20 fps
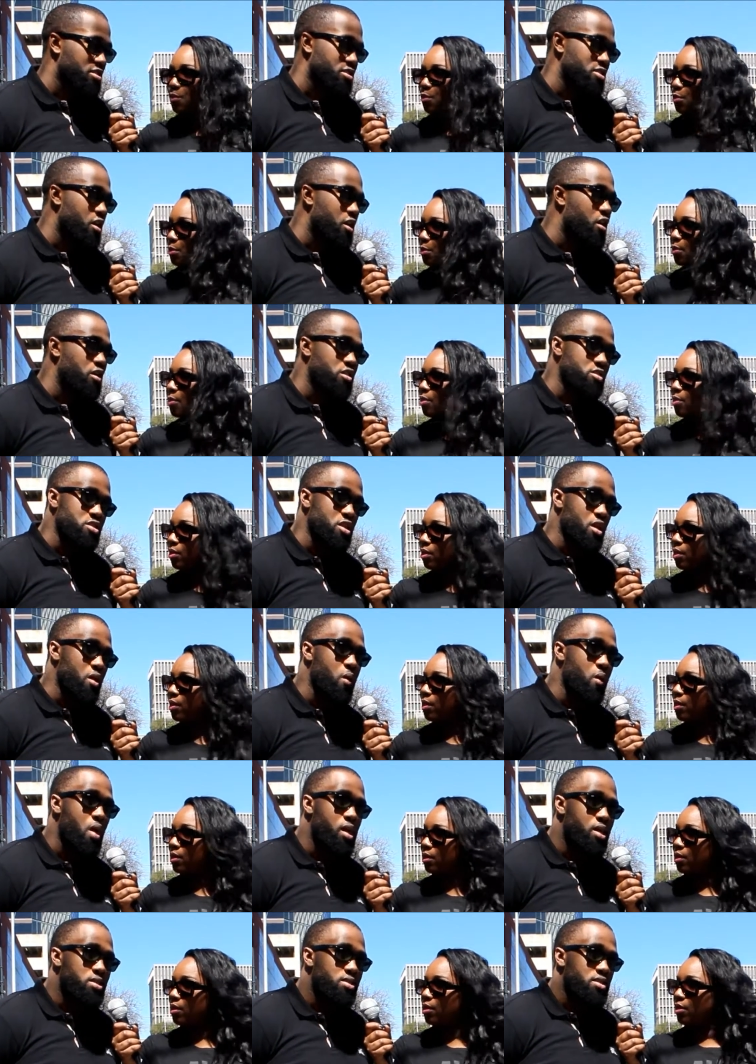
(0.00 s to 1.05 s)
Speaker 1: songs so
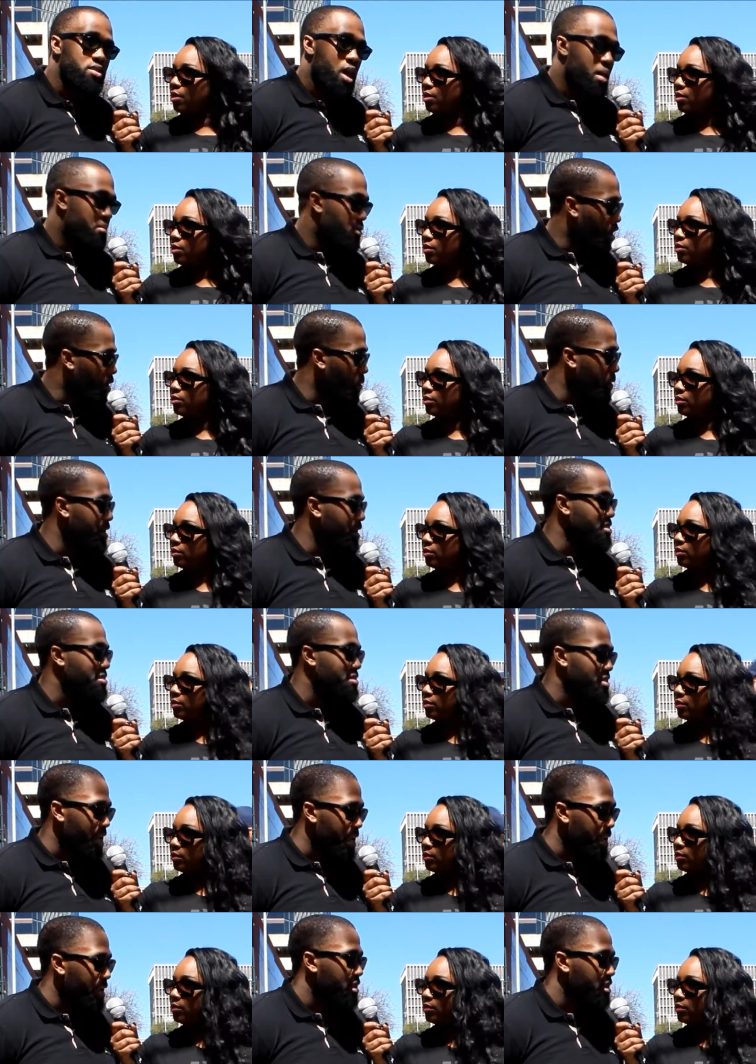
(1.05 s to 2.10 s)
I'm always
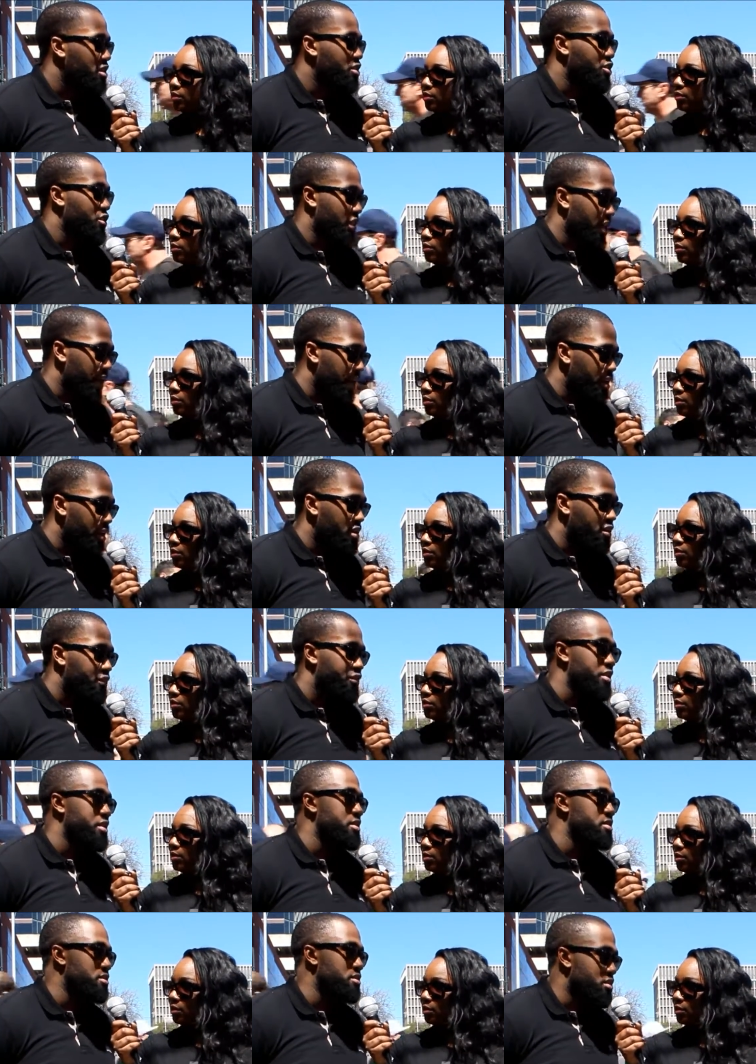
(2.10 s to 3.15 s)
staying creative and
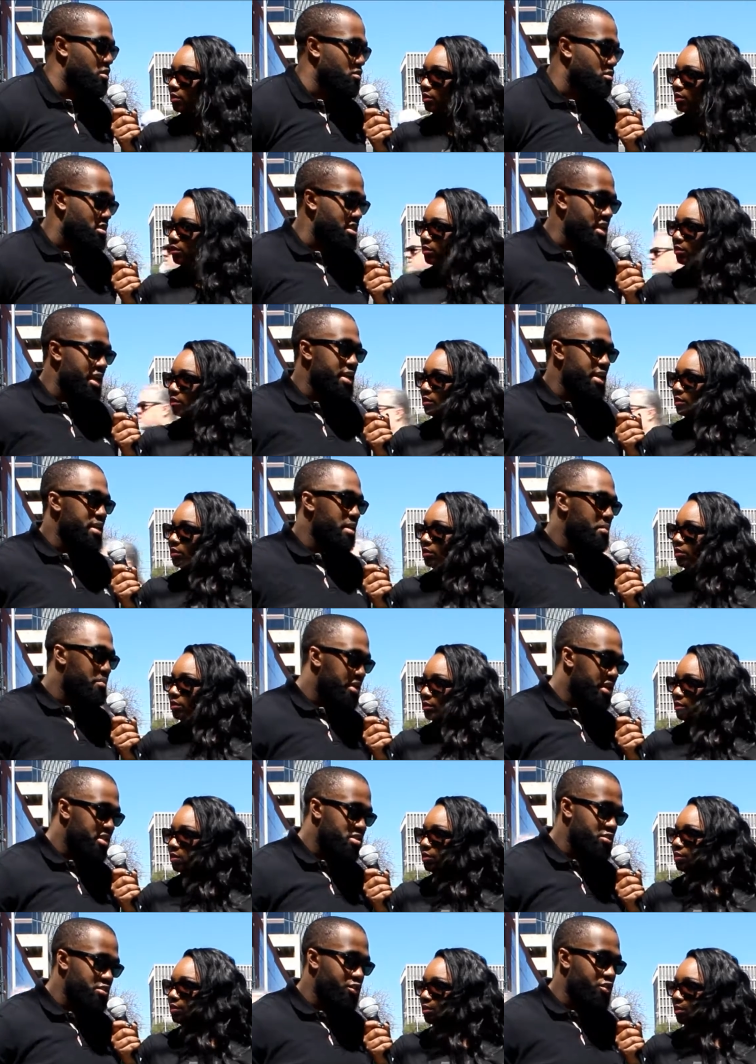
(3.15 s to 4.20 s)
you know staying in the mix
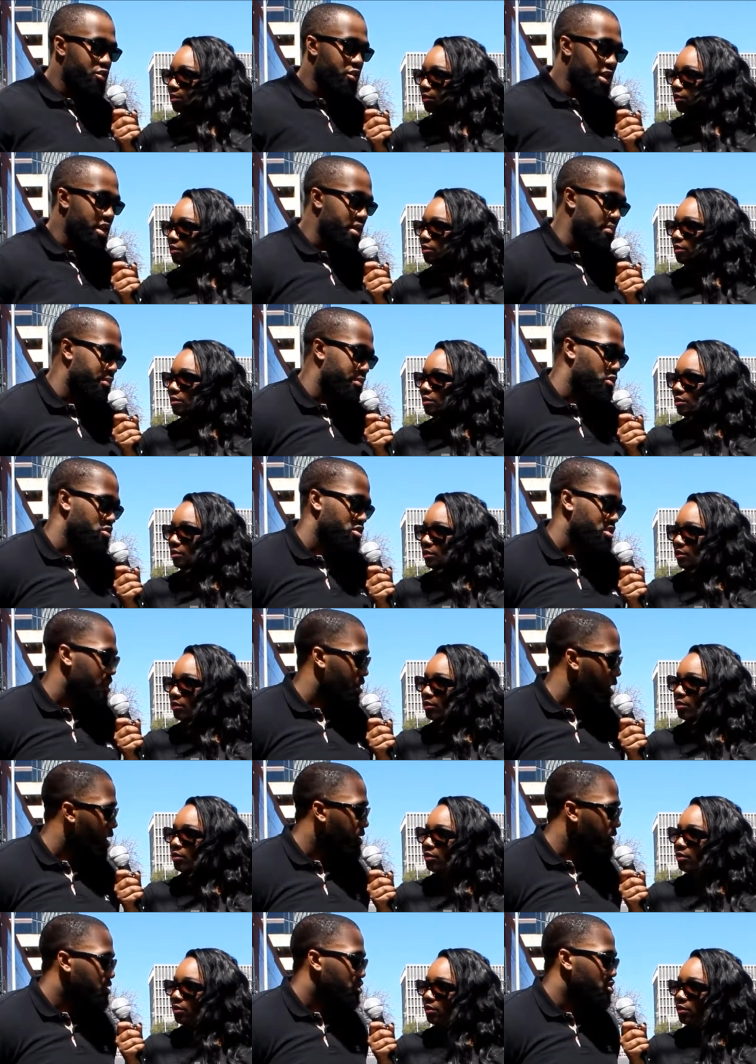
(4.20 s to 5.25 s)
of creating music.
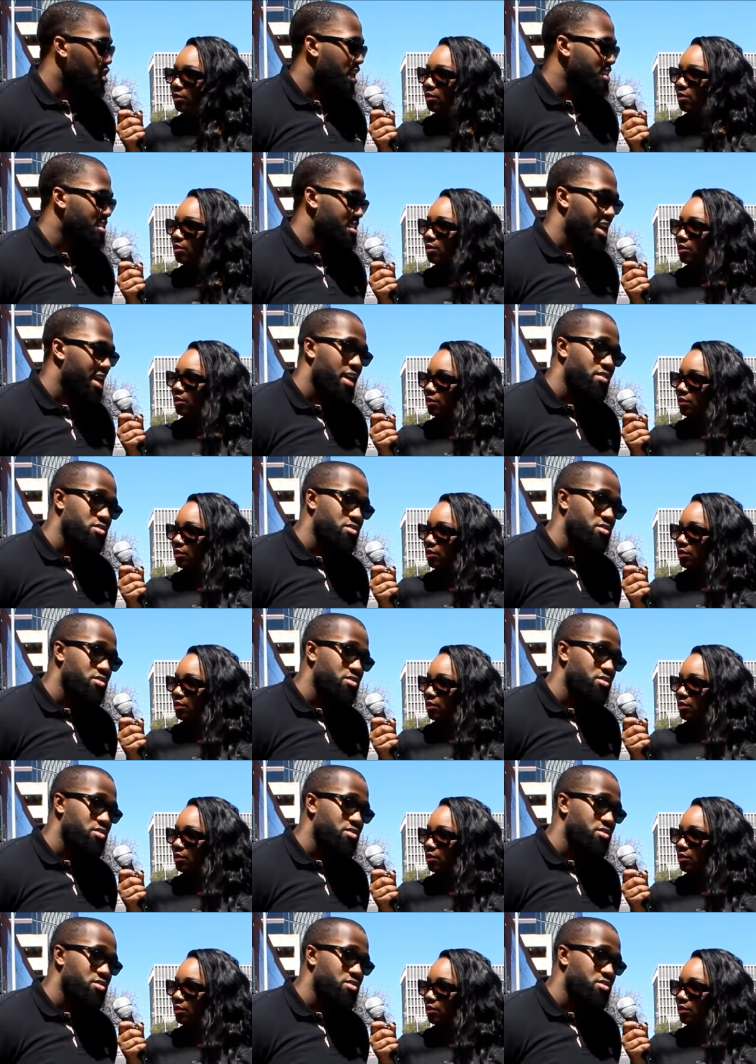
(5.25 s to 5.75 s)
So I should have